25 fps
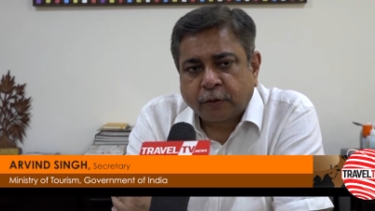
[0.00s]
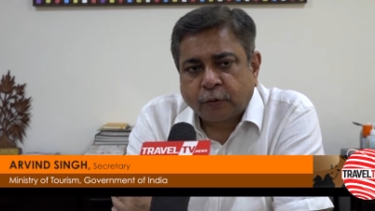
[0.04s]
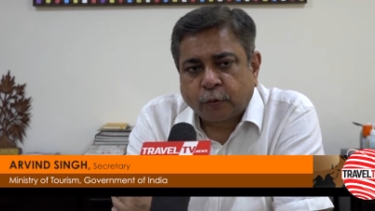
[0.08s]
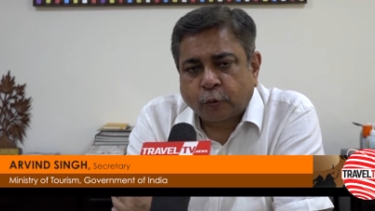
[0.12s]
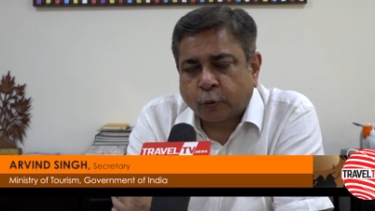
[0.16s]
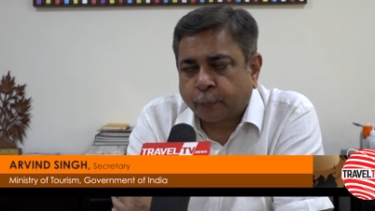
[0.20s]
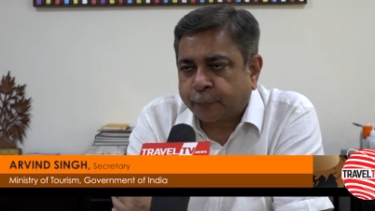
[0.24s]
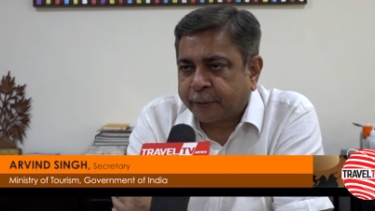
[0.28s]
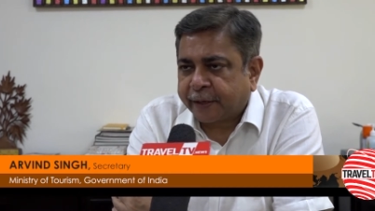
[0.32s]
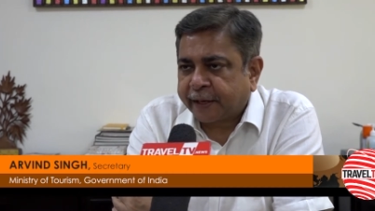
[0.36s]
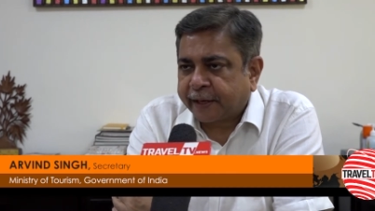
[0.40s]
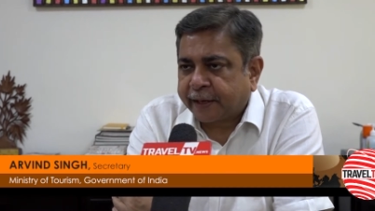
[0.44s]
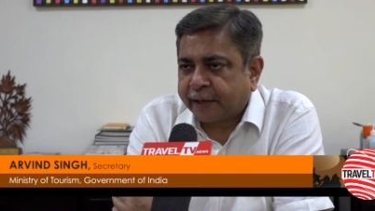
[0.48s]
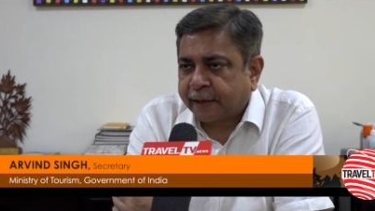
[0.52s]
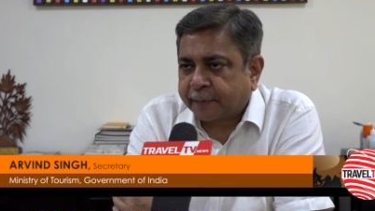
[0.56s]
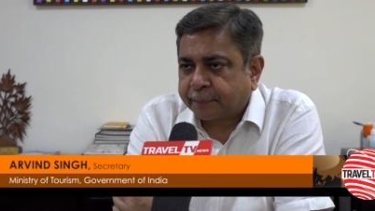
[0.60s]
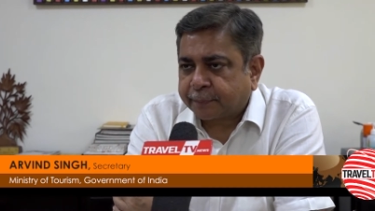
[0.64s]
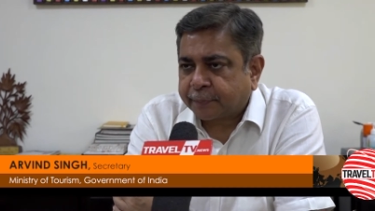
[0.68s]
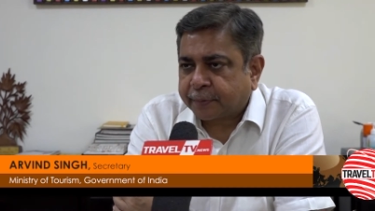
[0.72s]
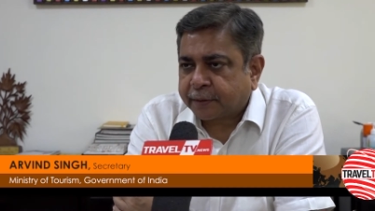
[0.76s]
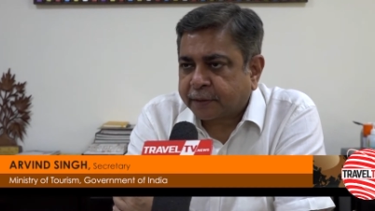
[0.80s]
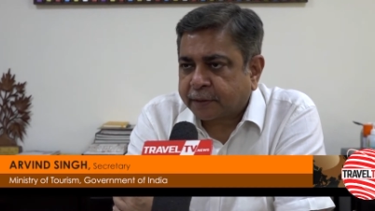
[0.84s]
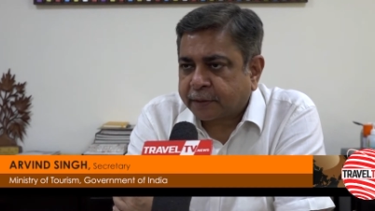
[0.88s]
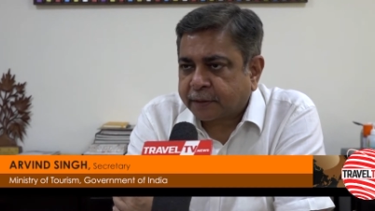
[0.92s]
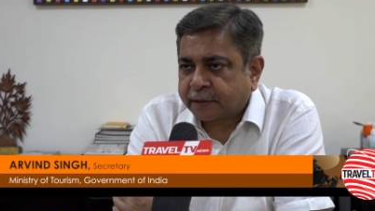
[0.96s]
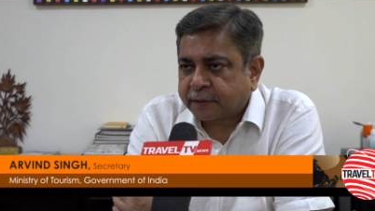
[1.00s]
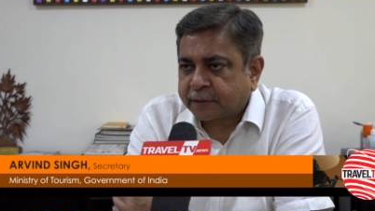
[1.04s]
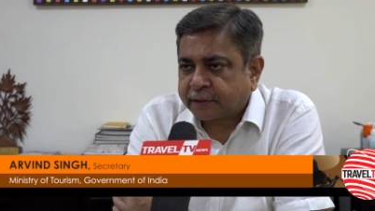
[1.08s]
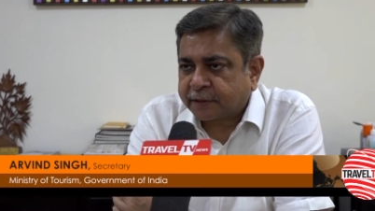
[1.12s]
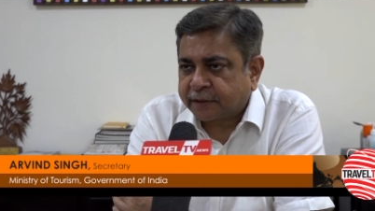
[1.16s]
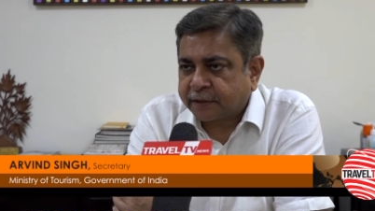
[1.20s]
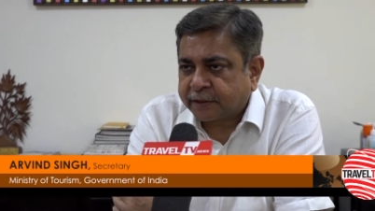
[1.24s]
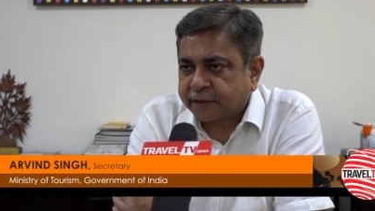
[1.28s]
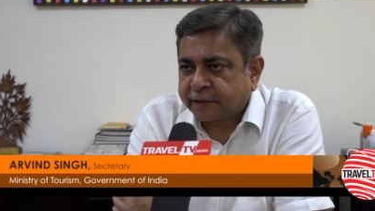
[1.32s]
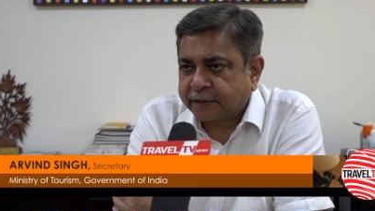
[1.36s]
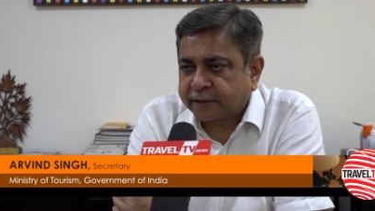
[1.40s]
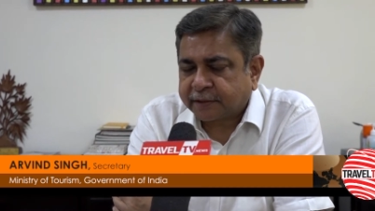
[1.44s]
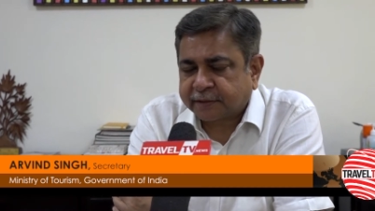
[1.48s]
opening up uh,
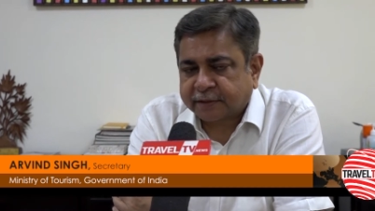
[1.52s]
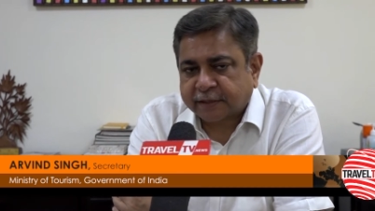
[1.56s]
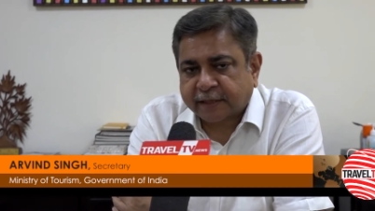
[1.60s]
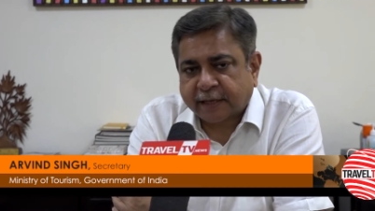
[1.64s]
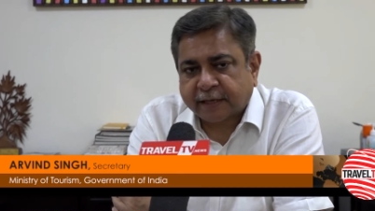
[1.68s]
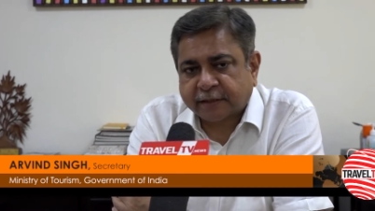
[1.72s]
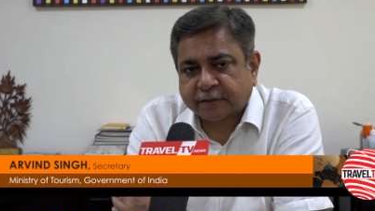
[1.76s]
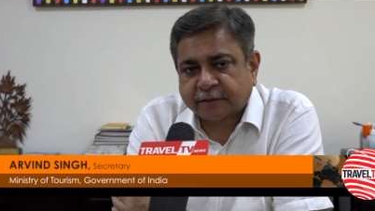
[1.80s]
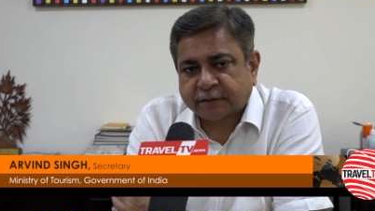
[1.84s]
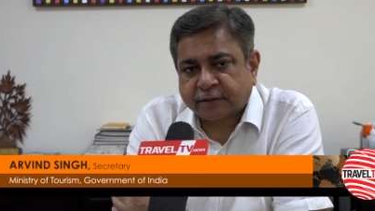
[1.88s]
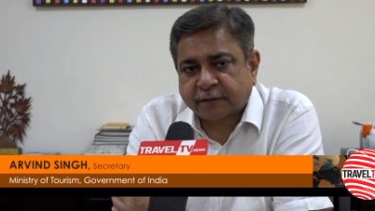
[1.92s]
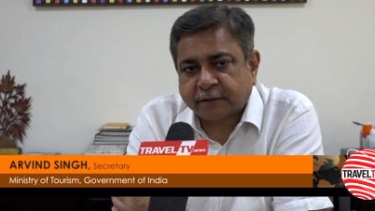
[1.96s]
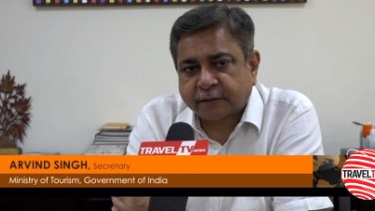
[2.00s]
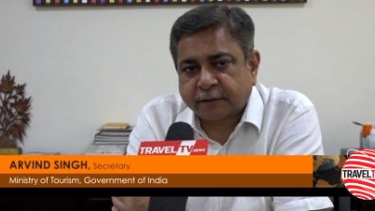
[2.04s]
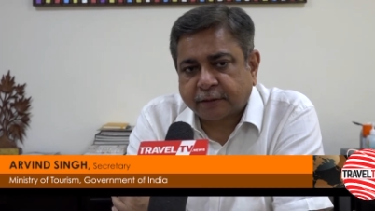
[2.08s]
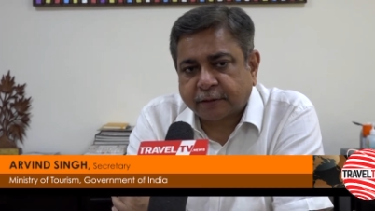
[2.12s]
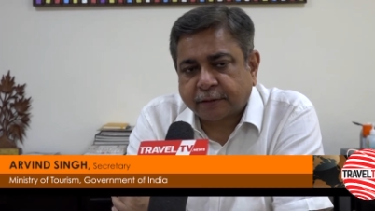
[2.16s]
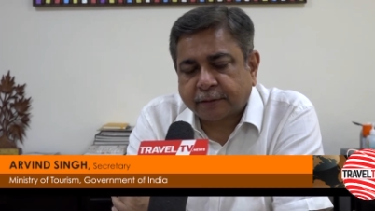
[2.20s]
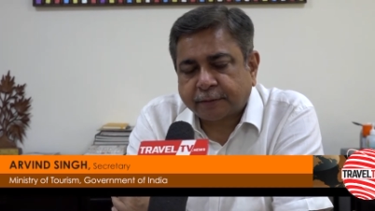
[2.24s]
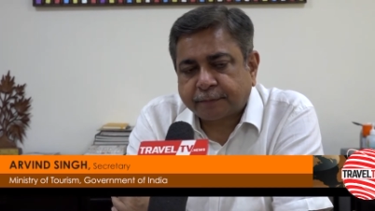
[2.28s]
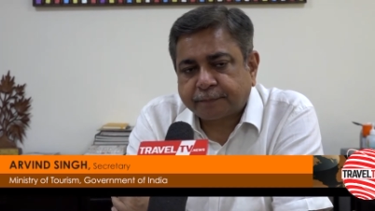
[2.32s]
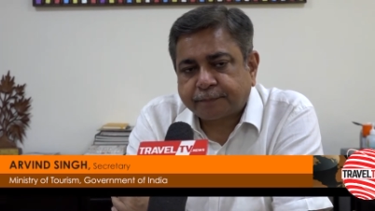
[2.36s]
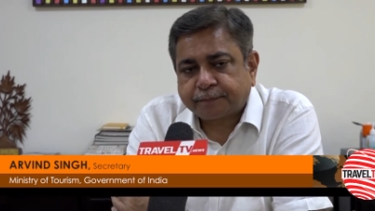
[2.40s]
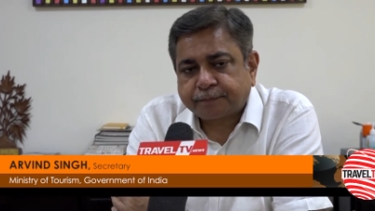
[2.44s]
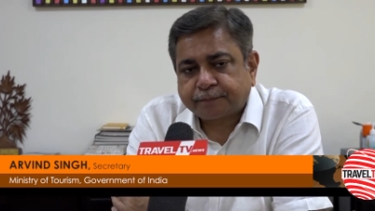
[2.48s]
the international